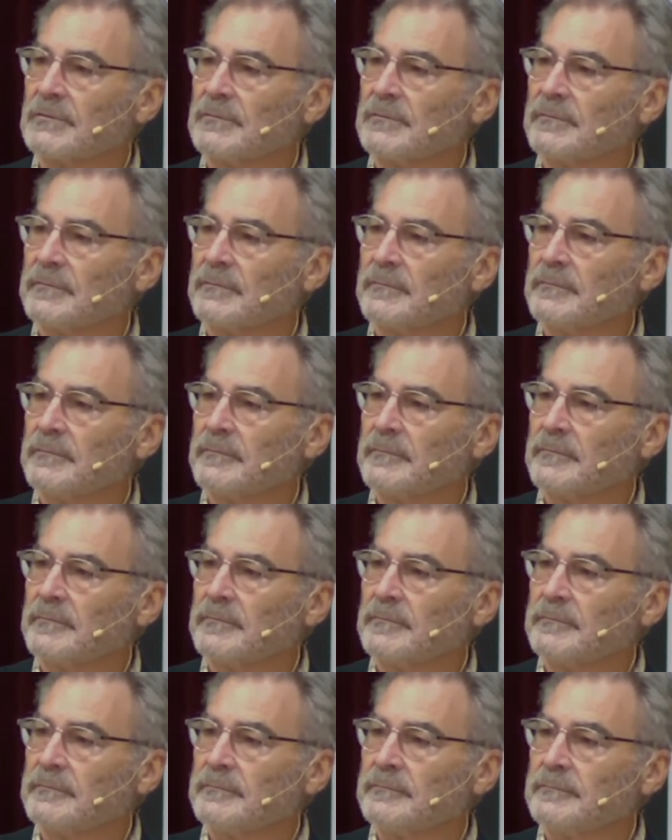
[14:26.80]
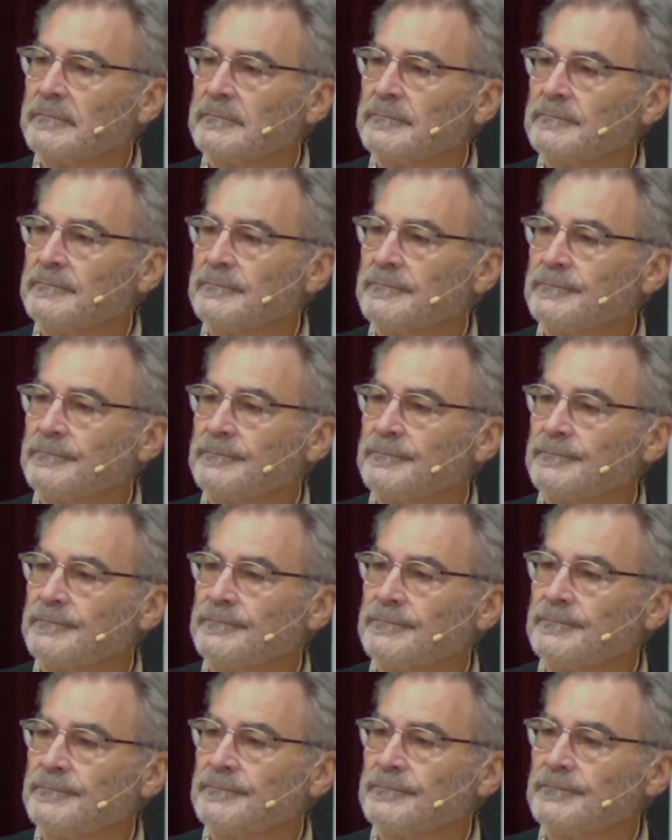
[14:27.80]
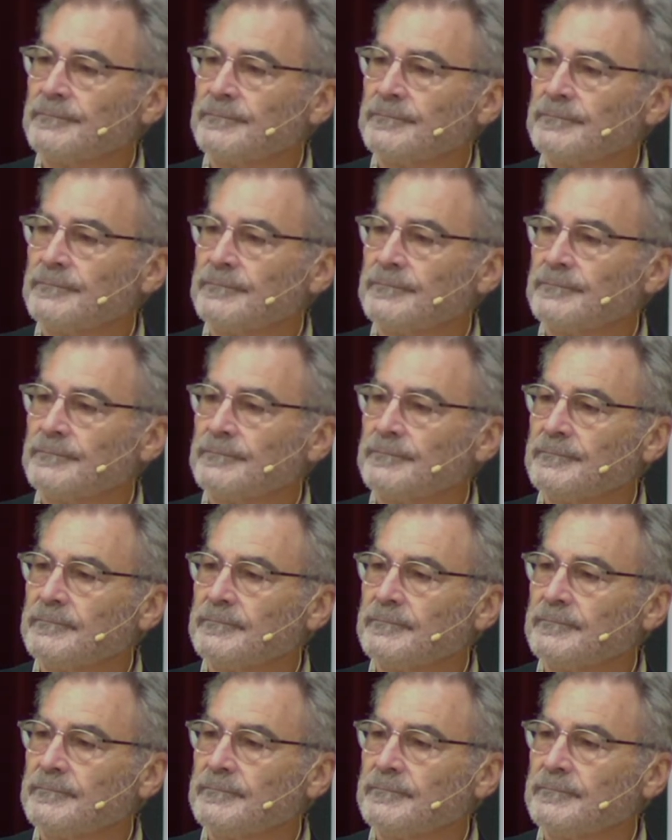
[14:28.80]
Nothing is said.